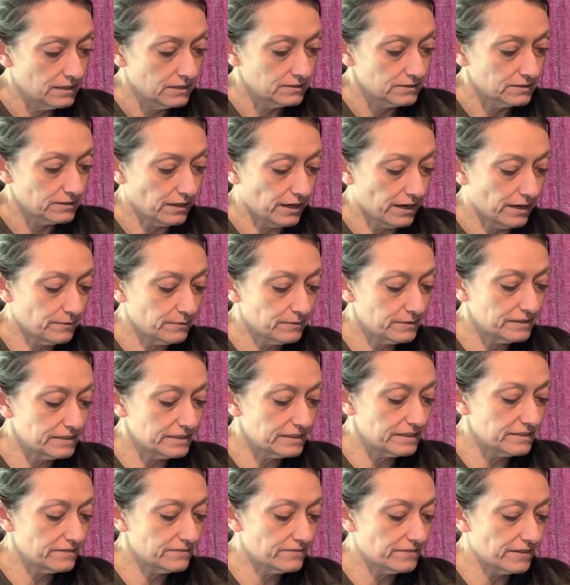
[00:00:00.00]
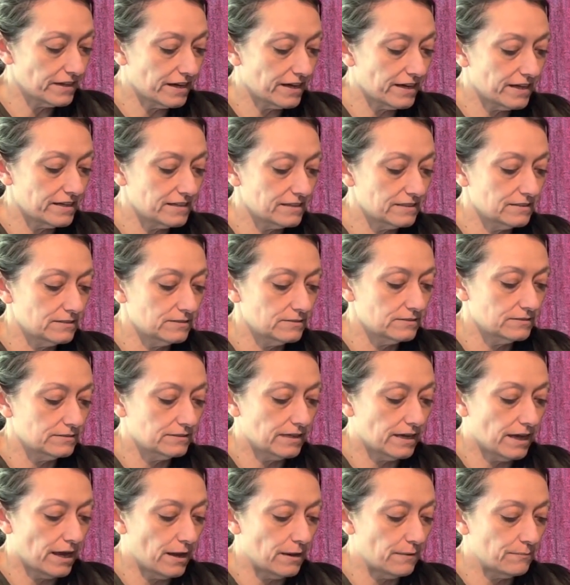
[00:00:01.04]
So I will leave that
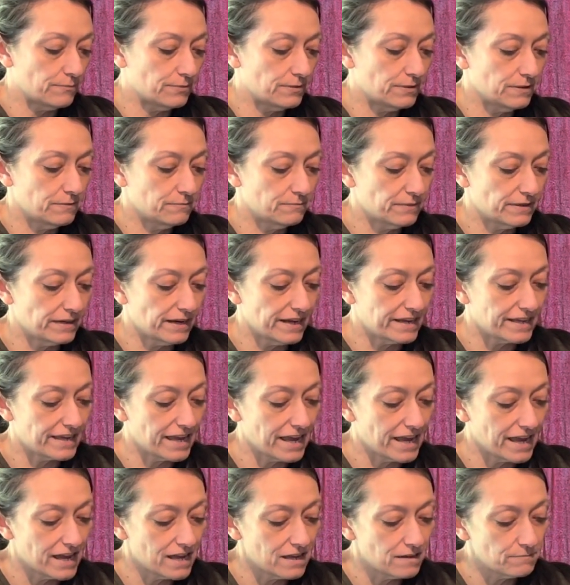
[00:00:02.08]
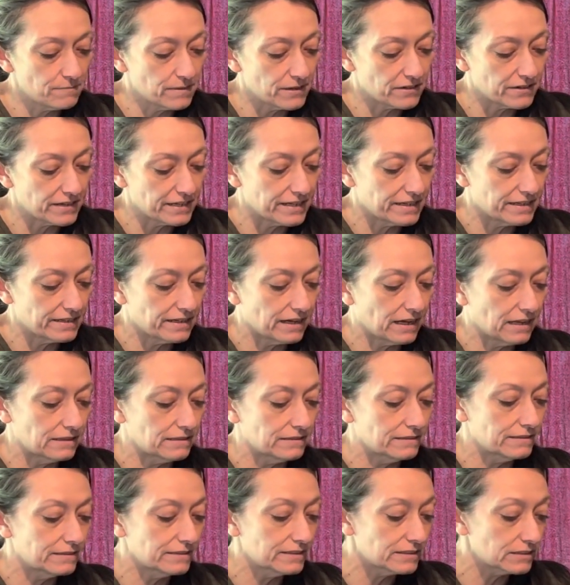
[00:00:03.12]
up, but I can bury it a
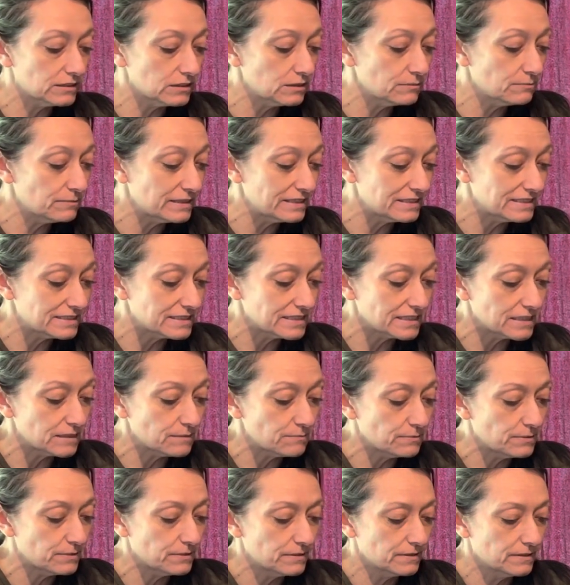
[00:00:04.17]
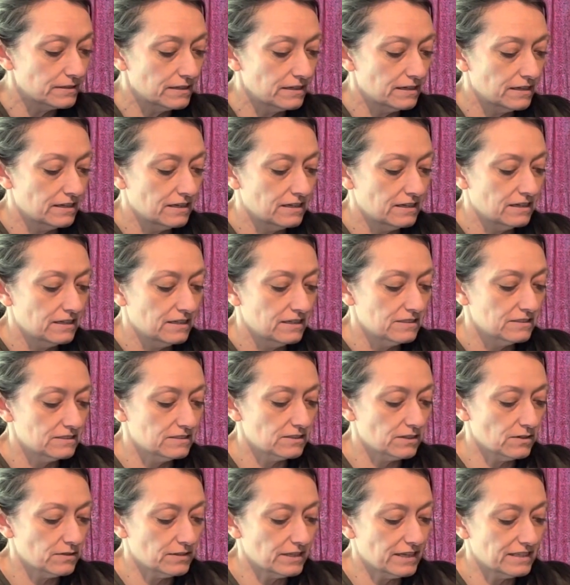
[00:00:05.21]
little bit deep
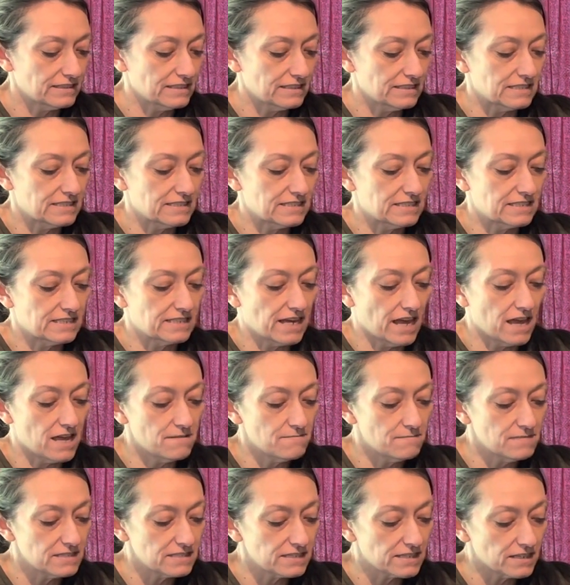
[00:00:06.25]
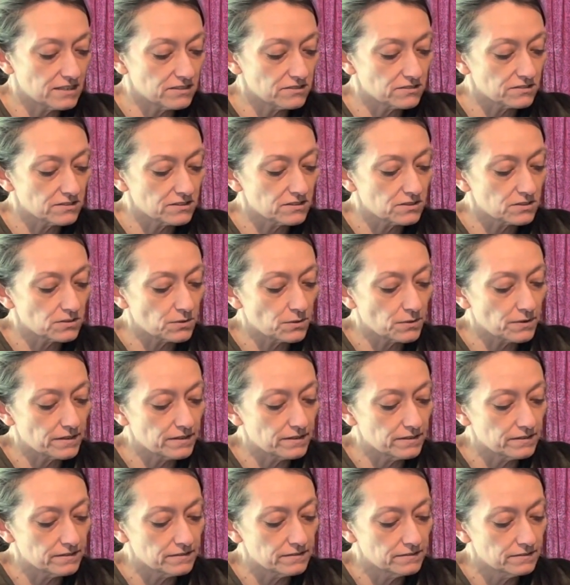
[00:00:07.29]
so that the stem is under the
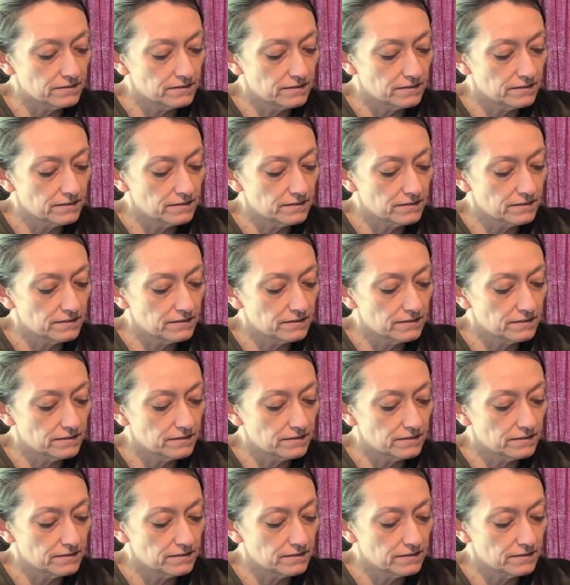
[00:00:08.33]
soil,